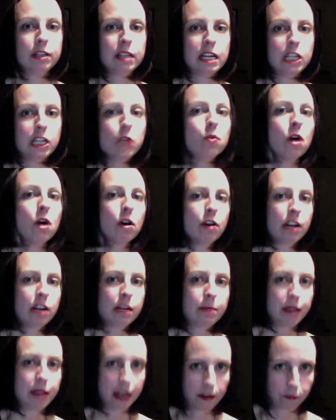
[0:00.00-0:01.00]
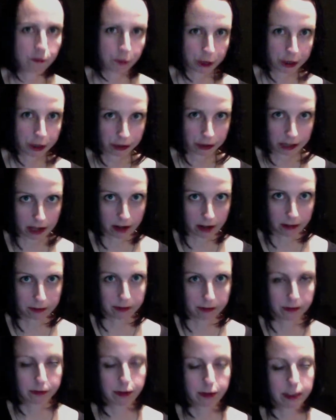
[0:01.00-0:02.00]
that you already paid for yourself,
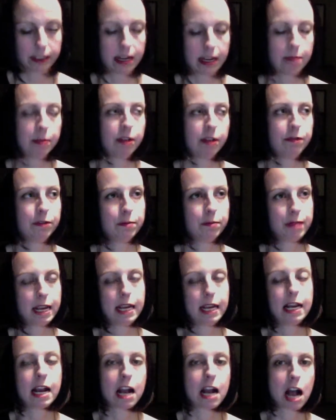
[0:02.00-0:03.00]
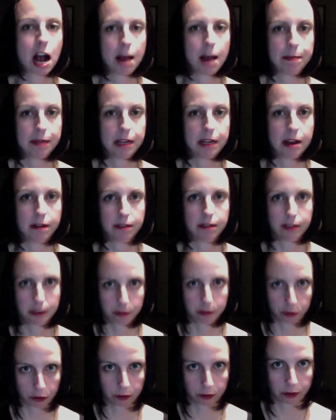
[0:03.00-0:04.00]
for example, if you're making a copy of a
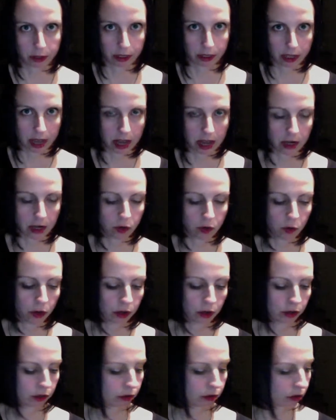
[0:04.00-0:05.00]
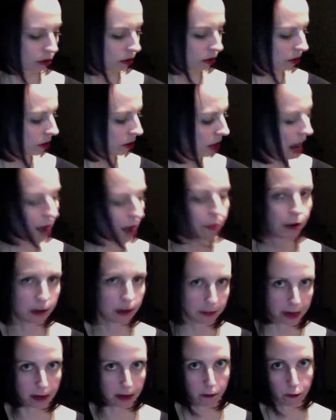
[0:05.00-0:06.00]
subscription that your local library
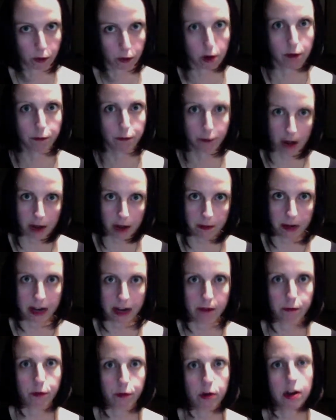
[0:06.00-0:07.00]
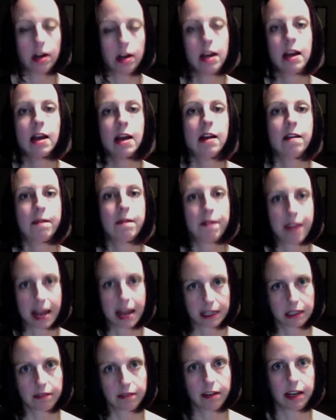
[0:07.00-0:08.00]
paid for or a friend paid for,
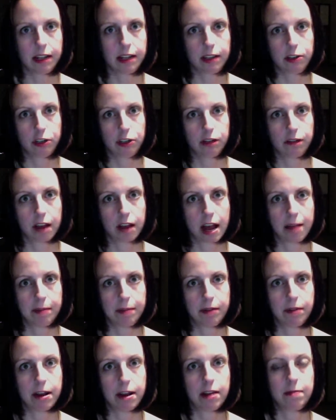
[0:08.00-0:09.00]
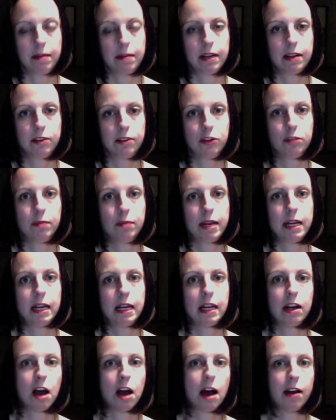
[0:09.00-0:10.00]
that's a violation of copyright because you're making
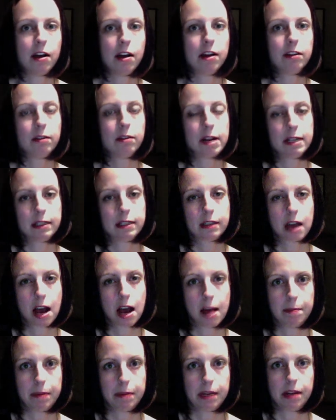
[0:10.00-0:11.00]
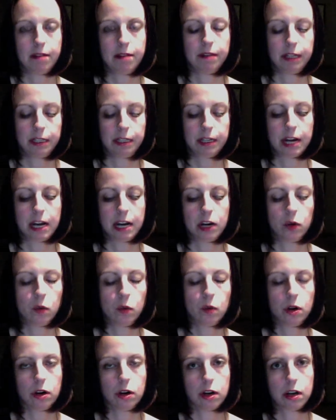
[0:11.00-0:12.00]
an unauthorized copy of an entire
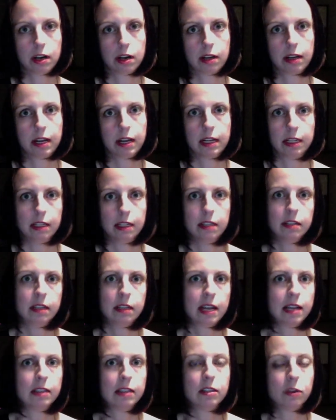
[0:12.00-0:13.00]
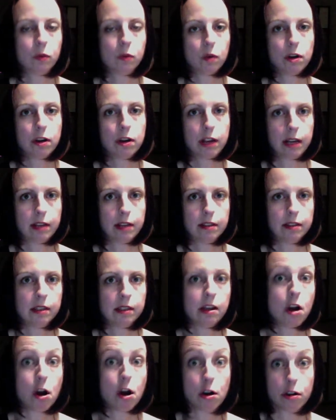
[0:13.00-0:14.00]
work, and in this case, the work is the
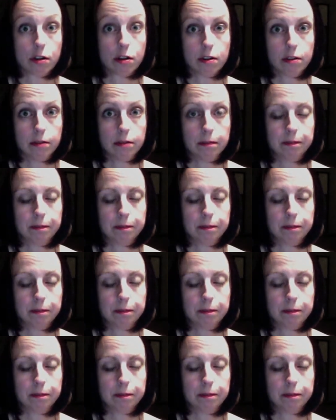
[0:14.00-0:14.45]
article.